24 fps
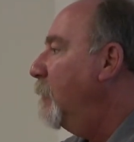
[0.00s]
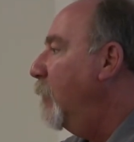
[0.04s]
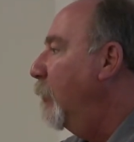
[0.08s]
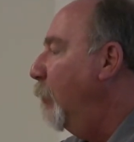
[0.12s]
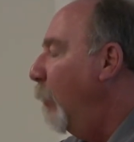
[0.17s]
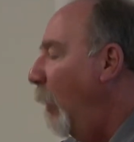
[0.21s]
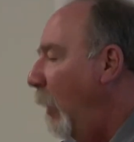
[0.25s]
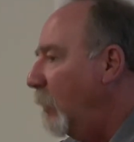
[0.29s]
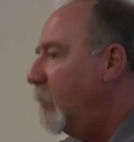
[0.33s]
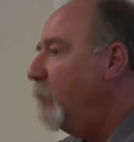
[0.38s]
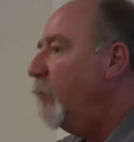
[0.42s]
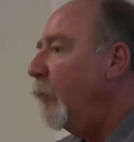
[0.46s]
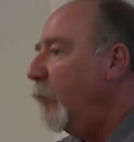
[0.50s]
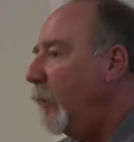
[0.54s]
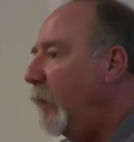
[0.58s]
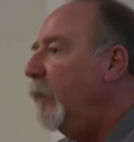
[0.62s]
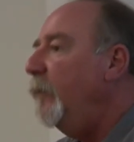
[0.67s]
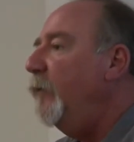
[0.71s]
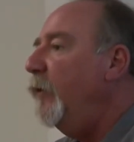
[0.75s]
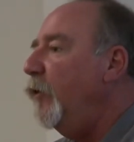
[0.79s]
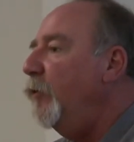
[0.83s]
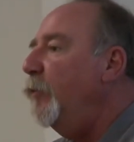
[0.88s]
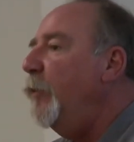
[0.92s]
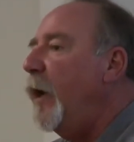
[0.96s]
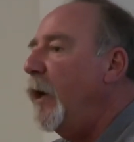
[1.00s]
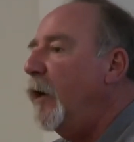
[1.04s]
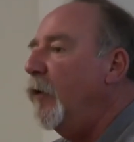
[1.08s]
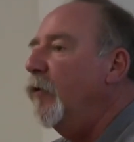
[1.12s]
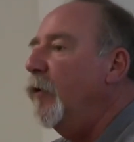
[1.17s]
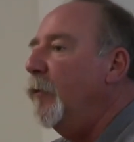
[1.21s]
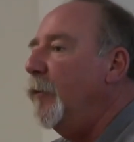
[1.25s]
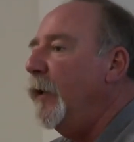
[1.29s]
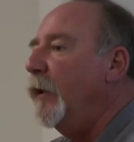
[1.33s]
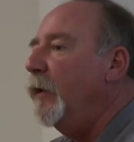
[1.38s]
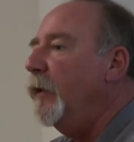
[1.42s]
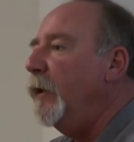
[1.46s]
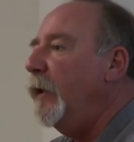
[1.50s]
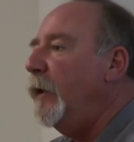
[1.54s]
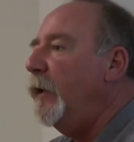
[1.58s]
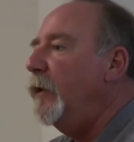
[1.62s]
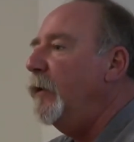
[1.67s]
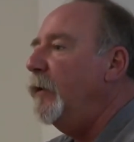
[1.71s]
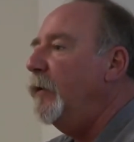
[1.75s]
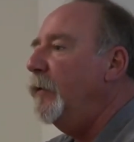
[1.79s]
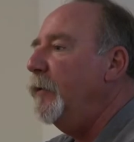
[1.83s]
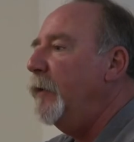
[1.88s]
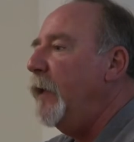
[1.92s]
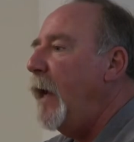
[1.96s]
So mulch will give you better
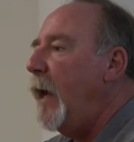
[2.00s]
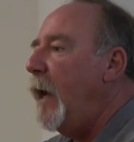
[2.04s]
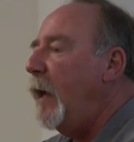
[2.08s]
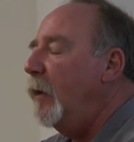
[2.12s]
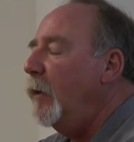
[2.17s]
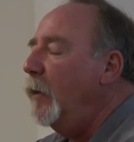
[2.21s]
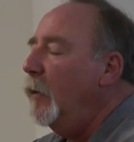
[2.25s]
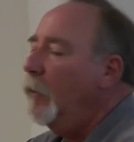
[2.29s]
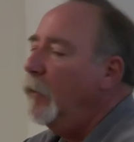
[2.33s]
ability to do that.